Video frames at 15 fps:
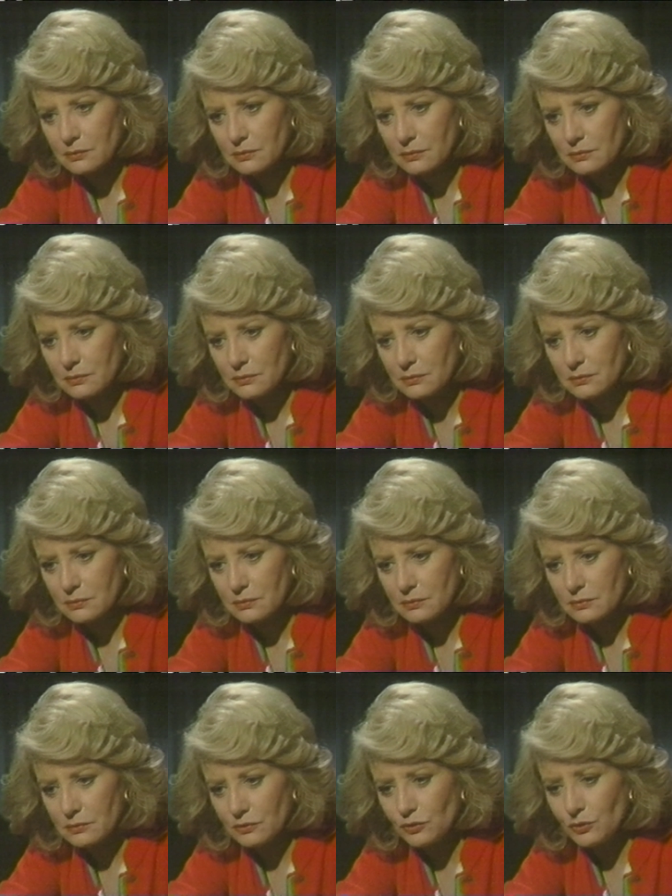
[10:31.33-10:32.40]
Um,
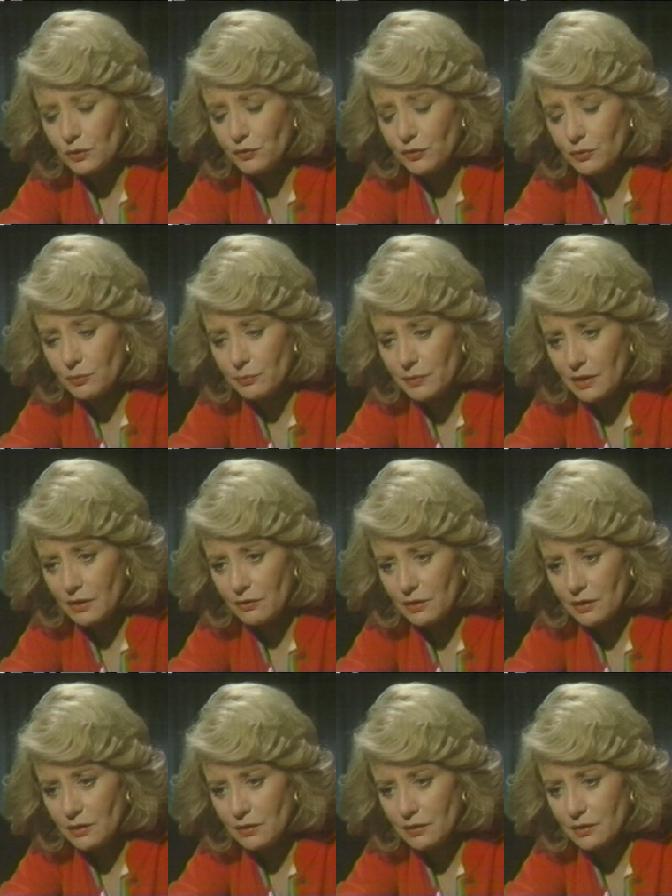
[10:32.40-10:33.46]
so if you were
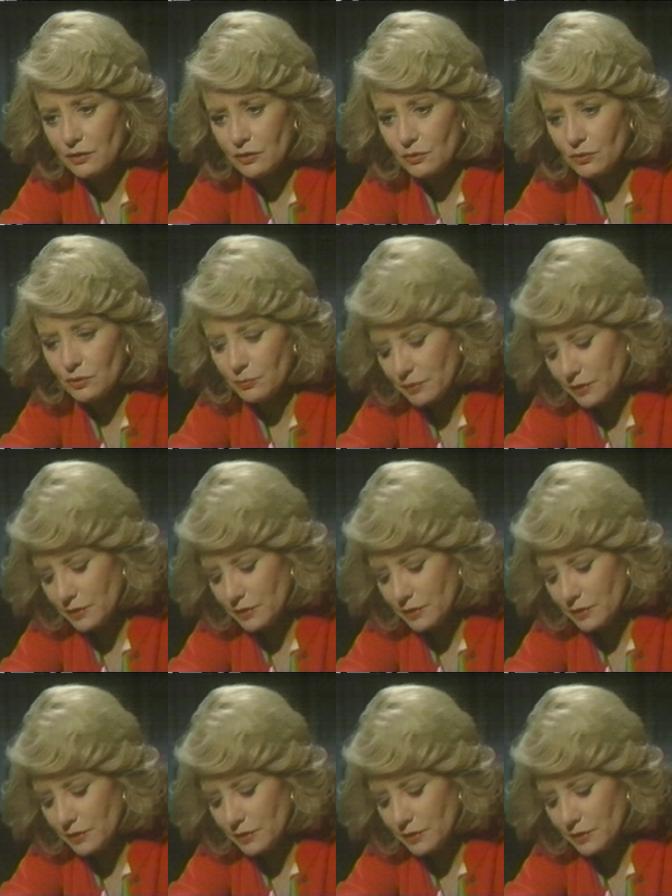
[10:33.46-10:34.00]
married, then you would